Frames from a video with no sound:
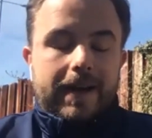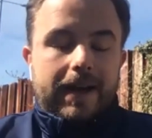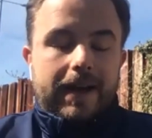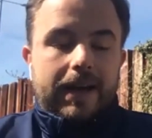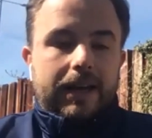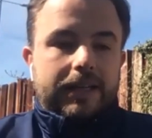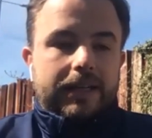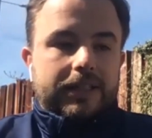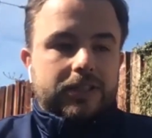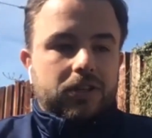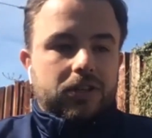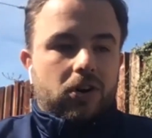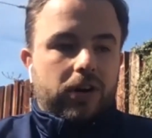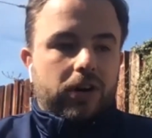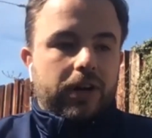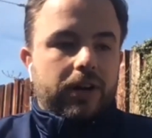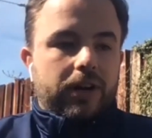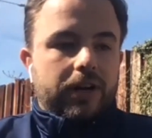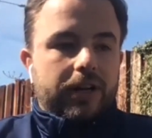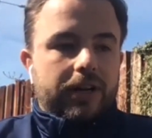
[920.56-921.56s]
Elite
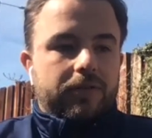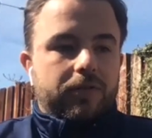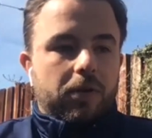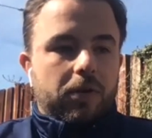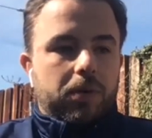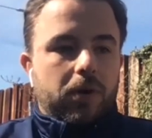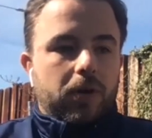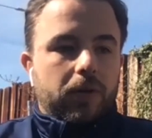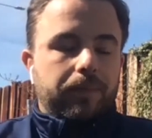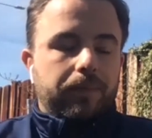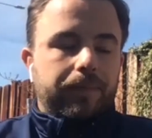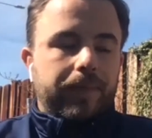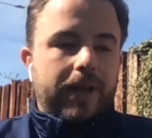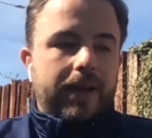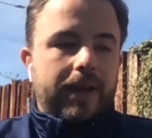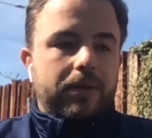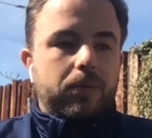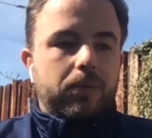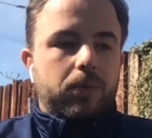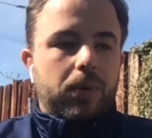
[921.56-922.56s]
soccer, elite football.
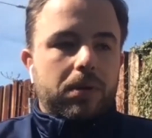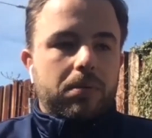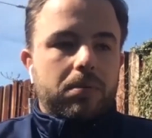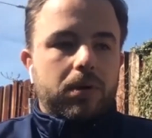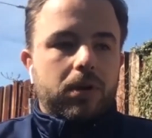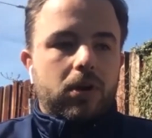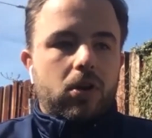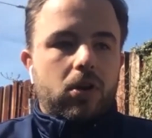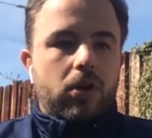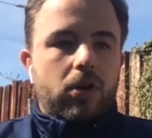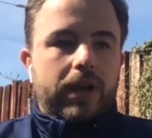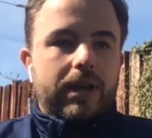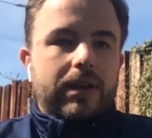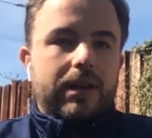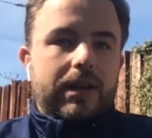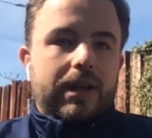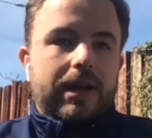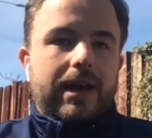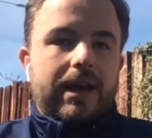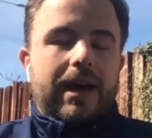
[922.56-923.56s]
And we were
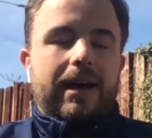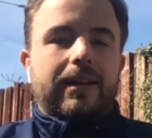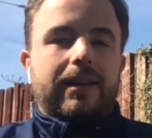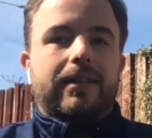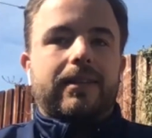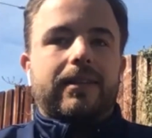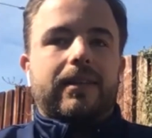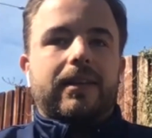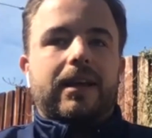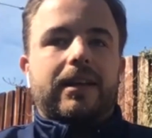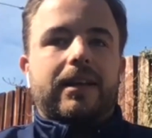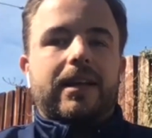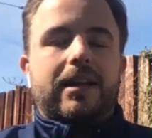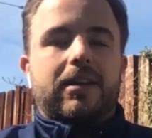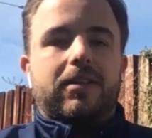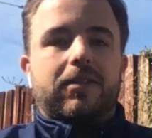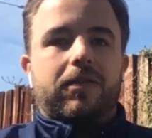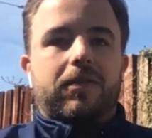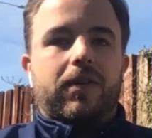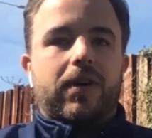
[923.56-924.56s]
looking at
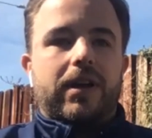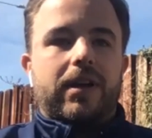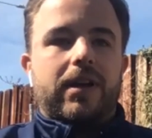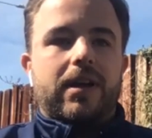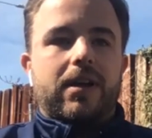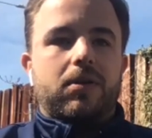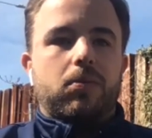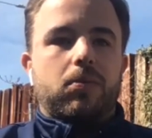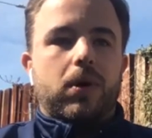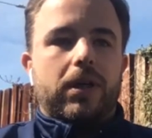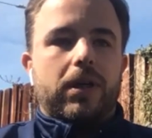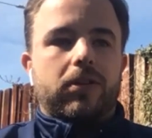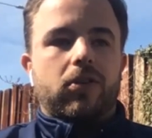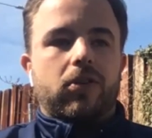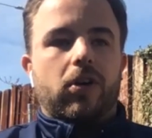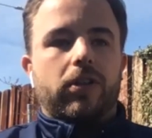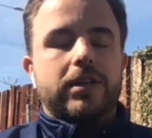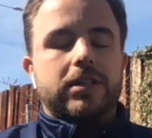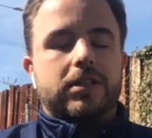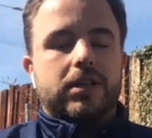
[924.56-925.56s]
identifying whether or
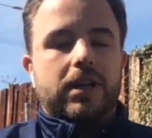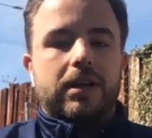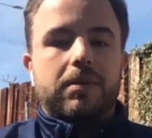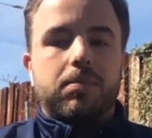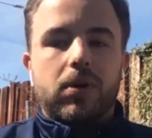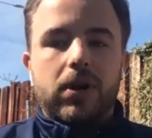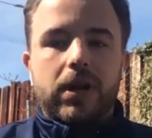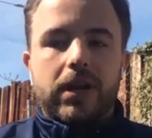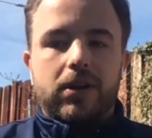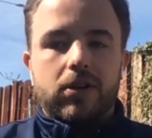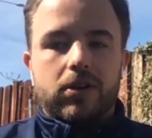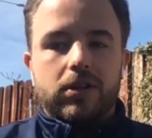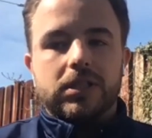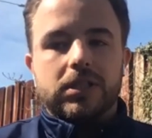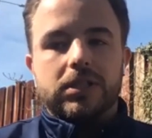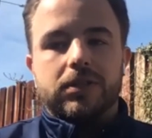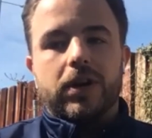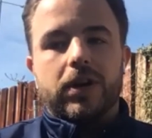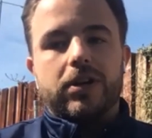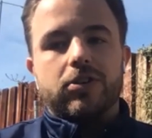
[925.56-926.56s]
not there's any
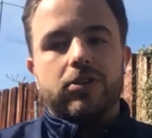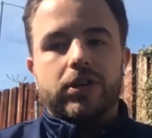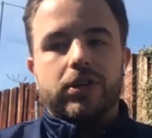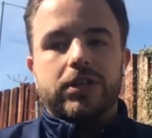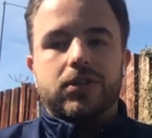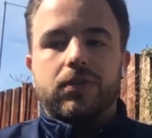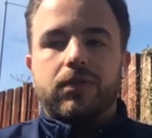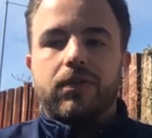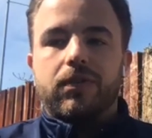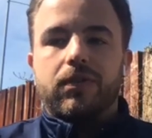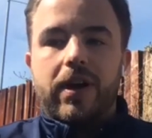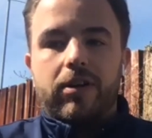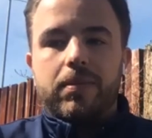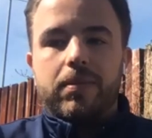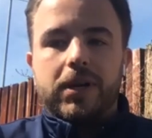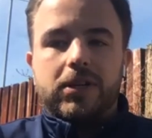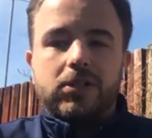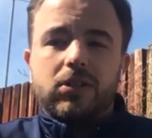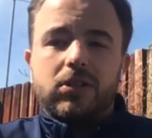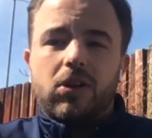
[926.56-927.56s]
precursors for injury. So very
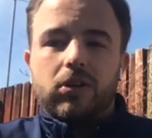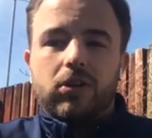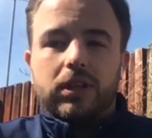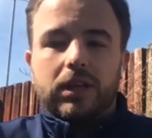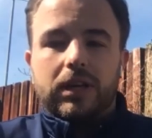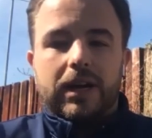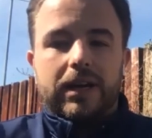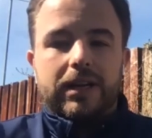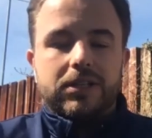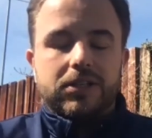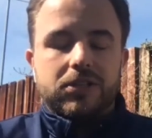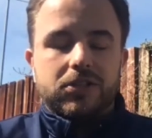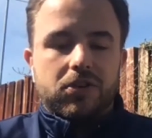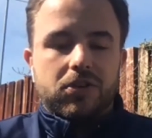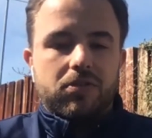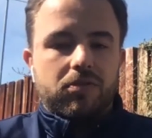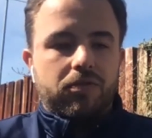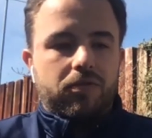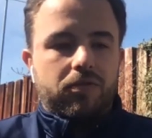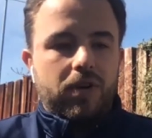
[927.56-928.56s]
much along the lines
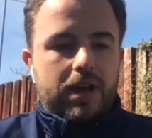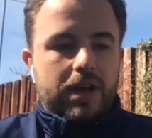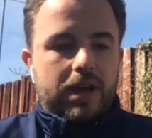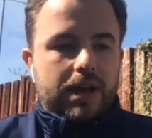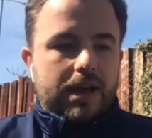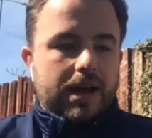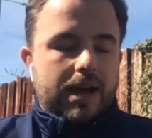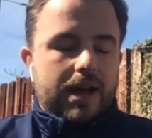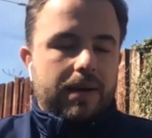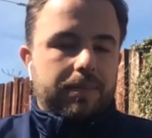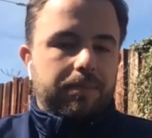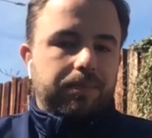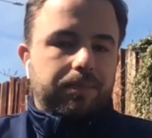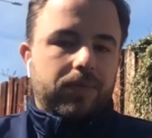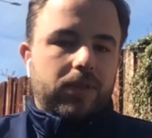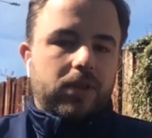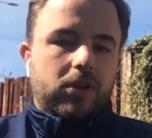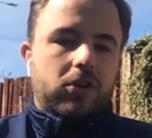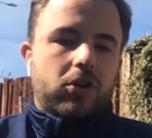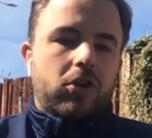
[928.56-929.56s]
of
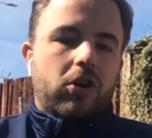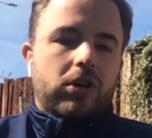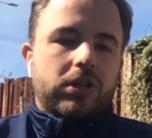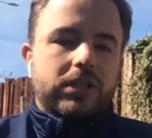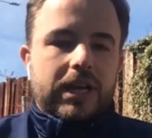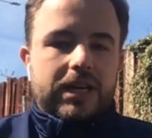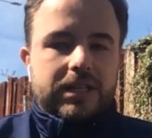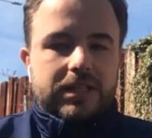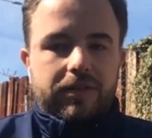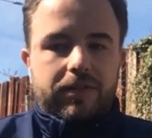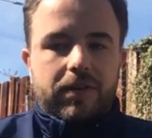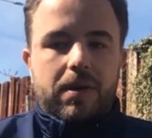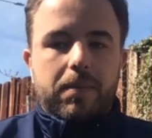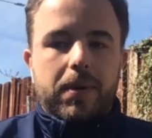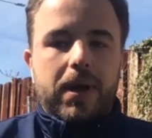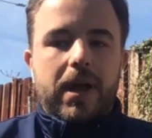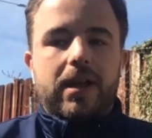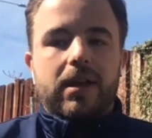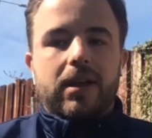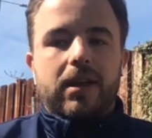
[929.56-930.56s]
Cook's
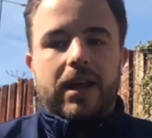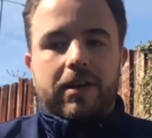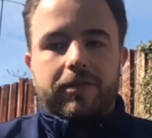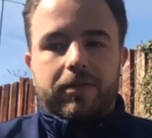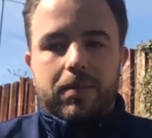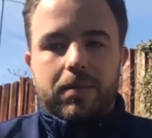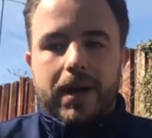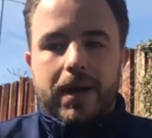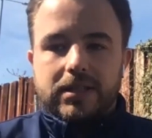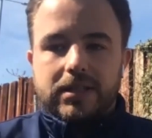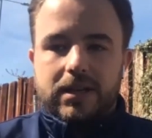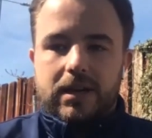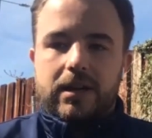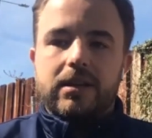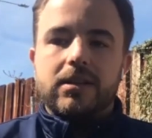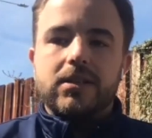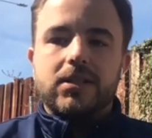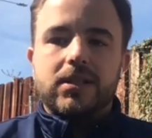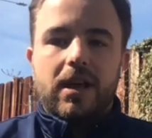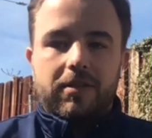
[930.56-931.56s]
SFMA and FMS
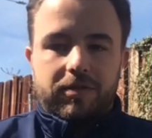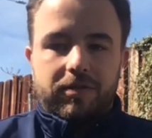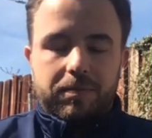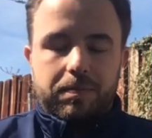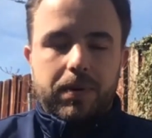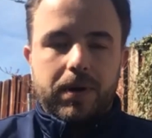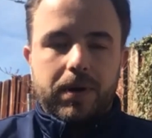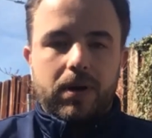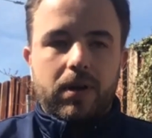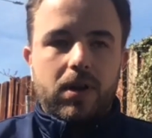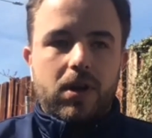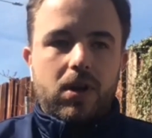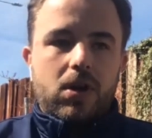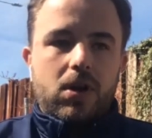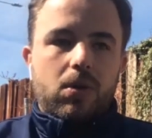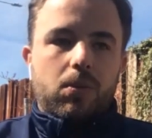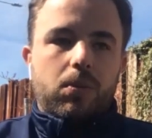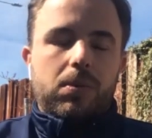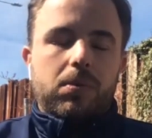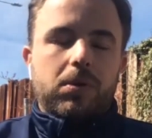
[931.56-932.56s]
kind of stuff. But
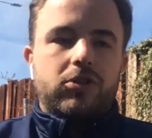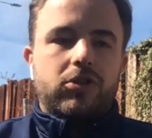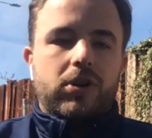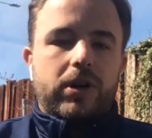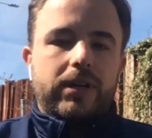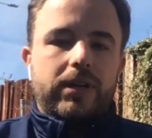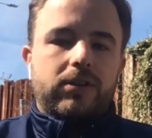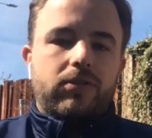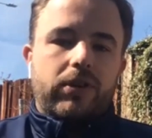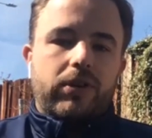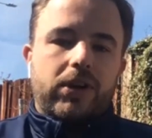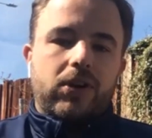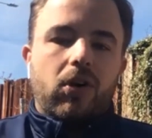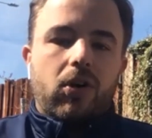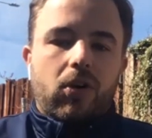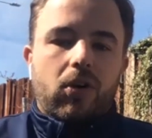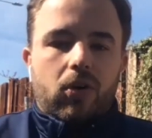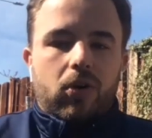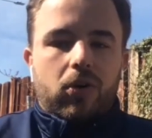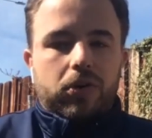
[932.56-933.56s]
we were trying to
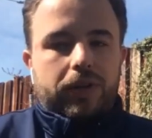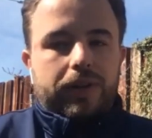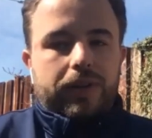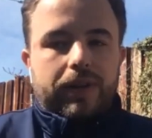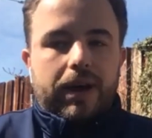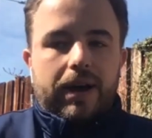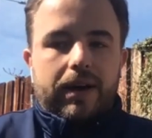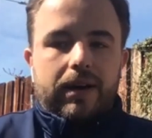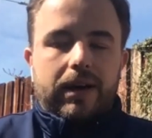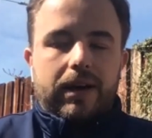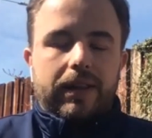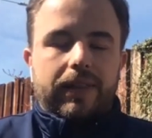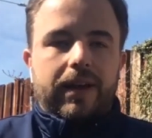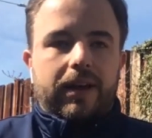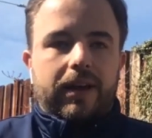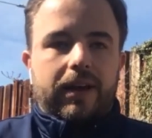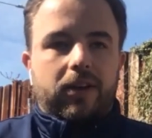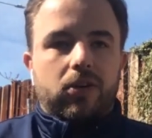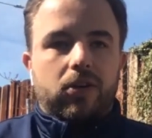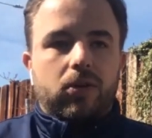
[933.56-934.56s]
record that and
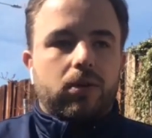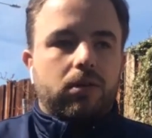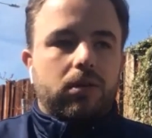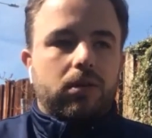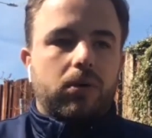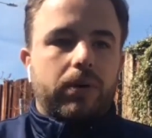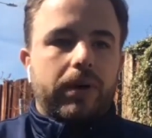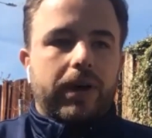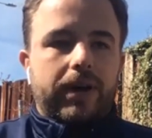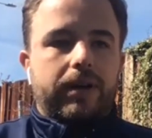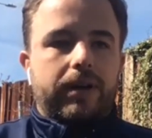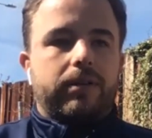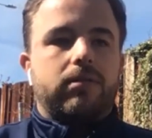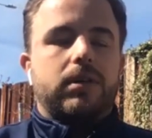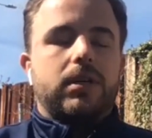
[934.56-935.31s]
then go, okay,